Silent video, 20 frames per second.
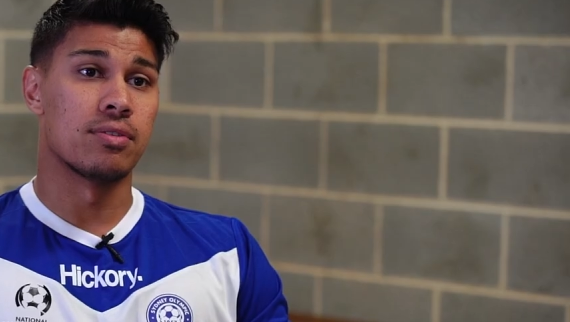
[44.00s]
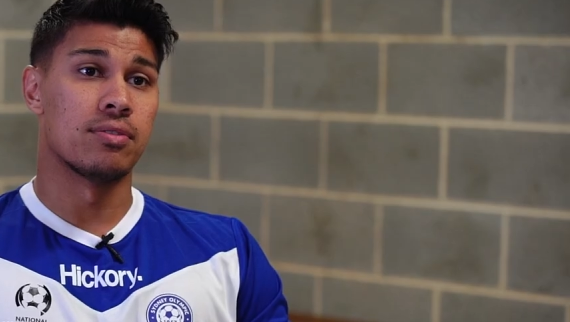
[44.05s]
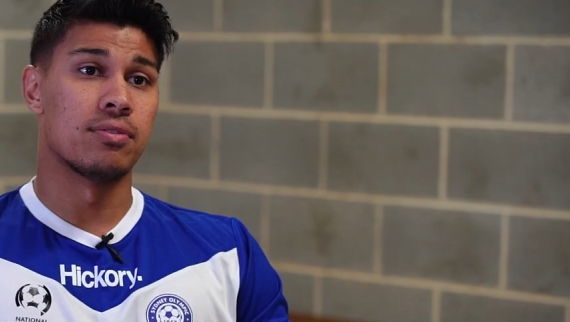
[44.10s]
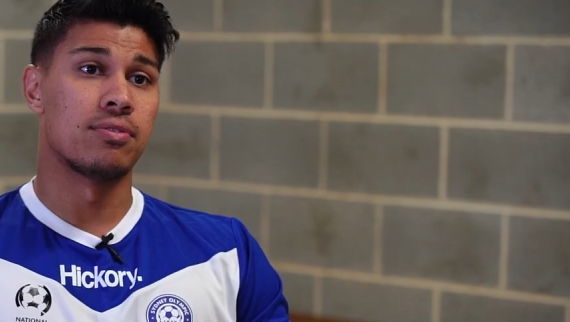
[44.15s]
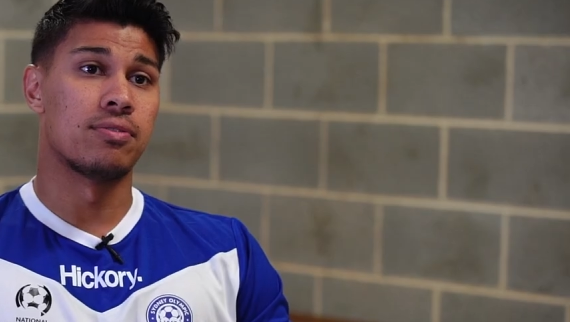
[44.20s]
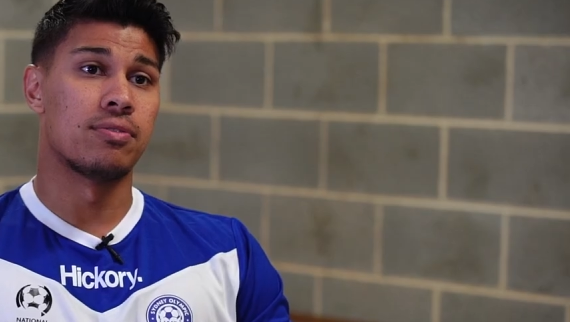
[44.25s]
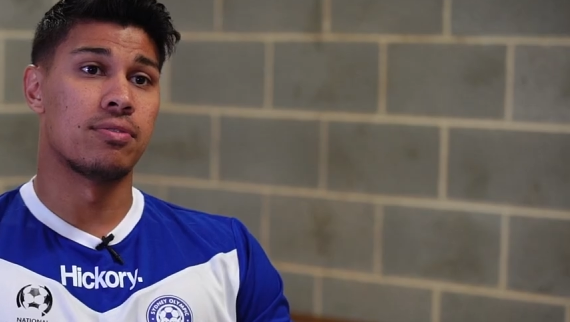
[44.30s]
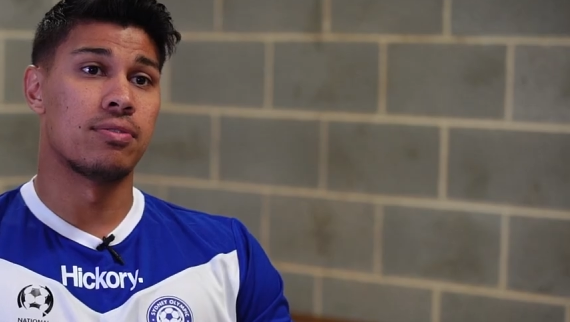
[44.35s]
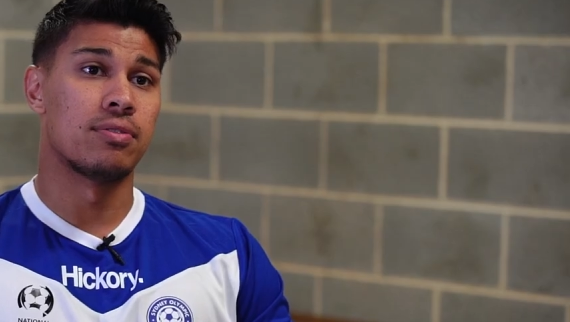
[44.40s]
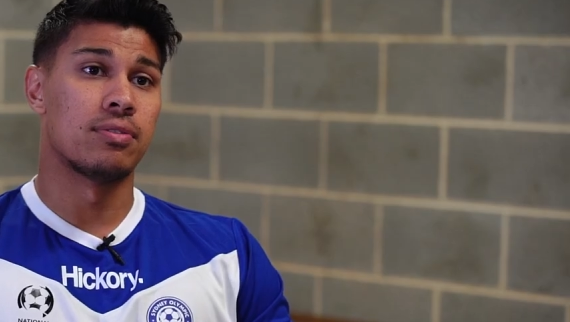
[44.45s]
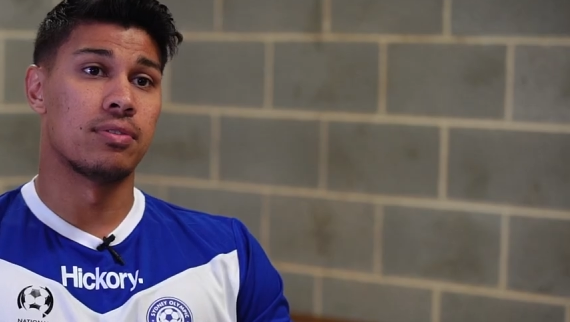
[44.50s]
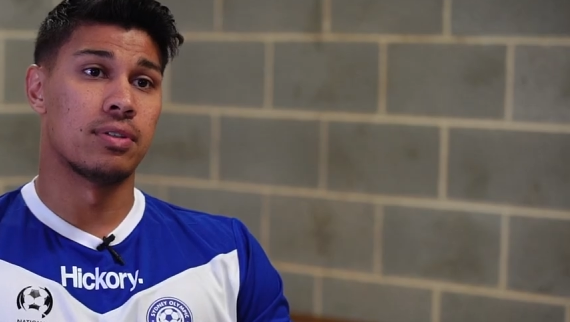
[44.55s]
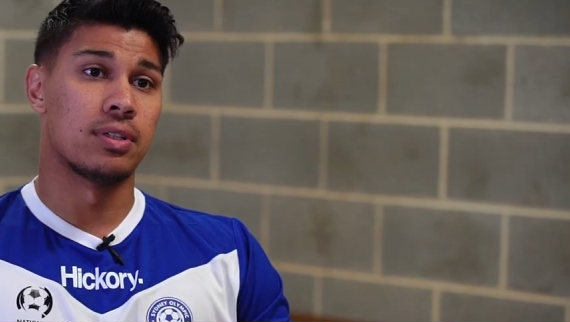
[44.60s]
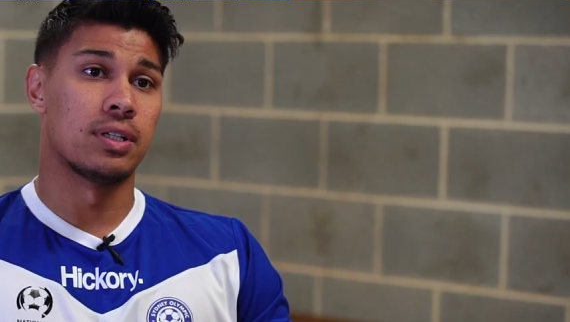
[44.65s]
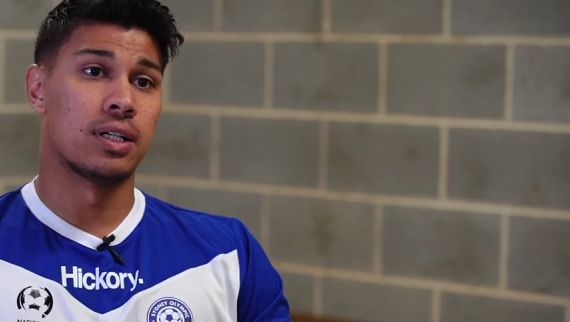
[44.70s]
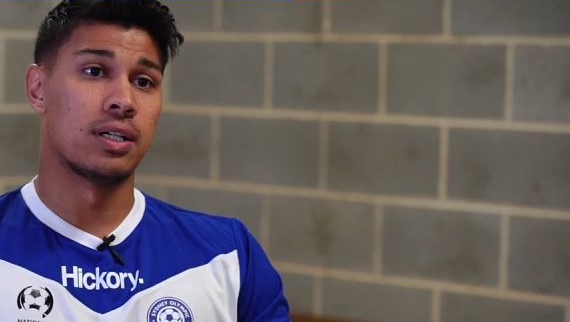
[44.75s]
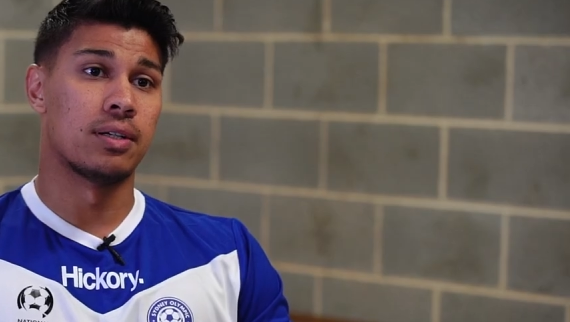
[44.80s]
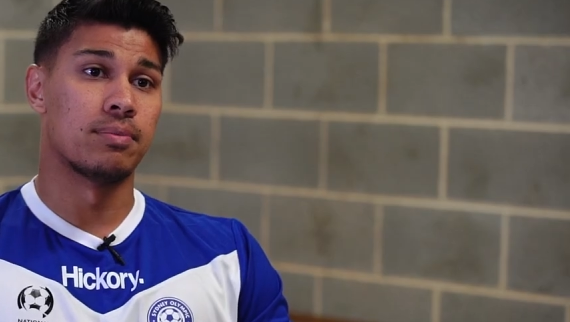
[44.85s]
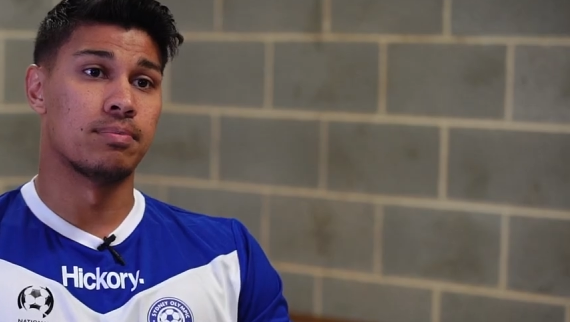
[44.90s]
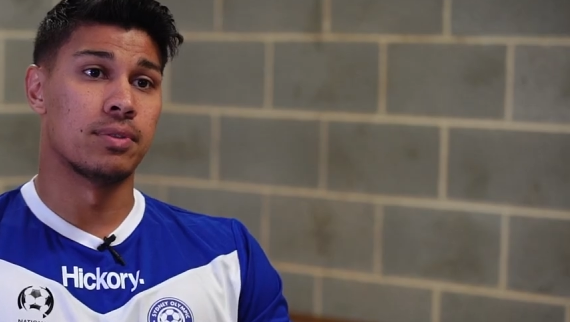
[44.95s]
of,
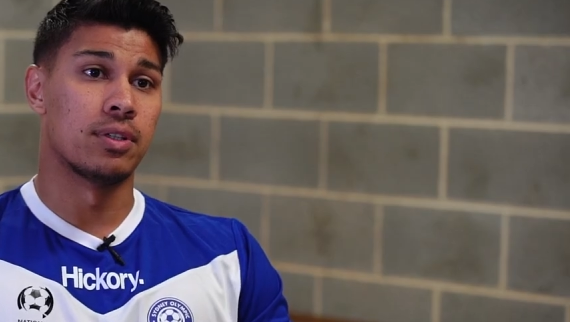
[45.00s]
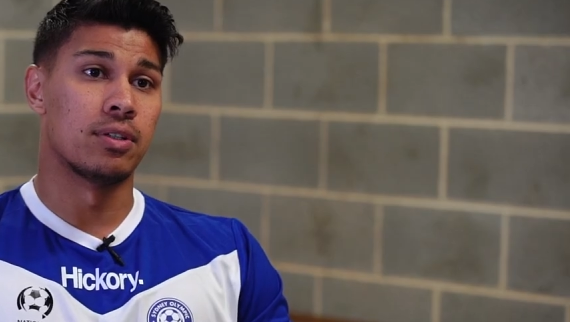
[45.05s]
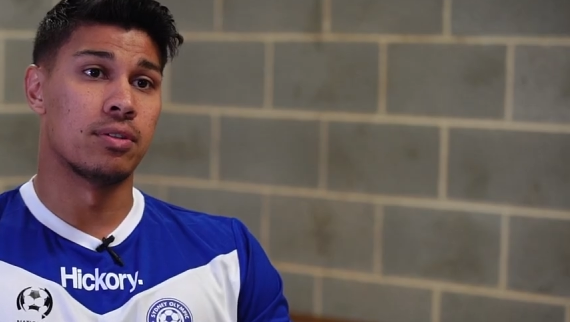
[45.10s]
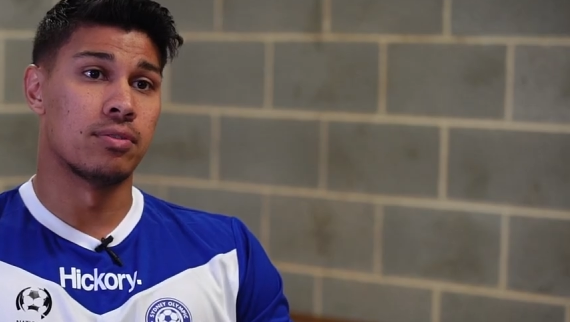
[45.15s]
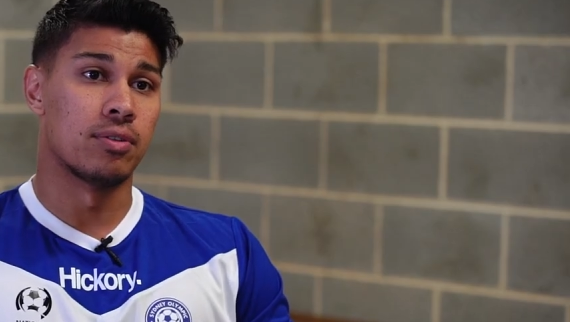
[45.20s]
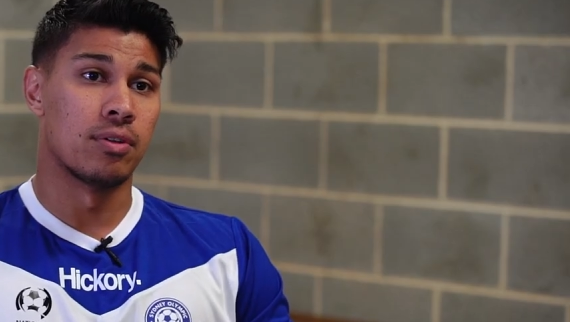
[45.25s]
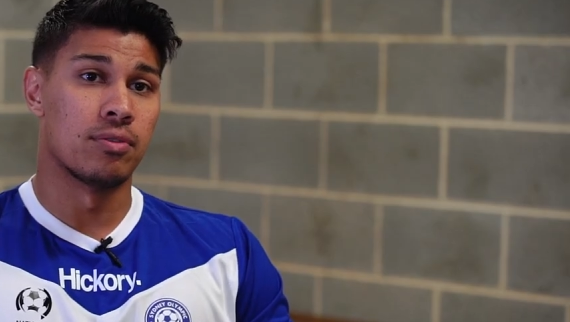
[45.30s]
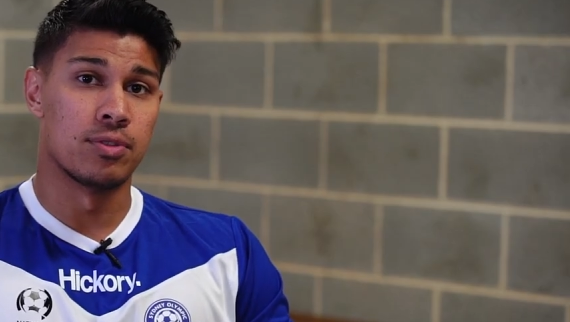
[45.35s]
um, of,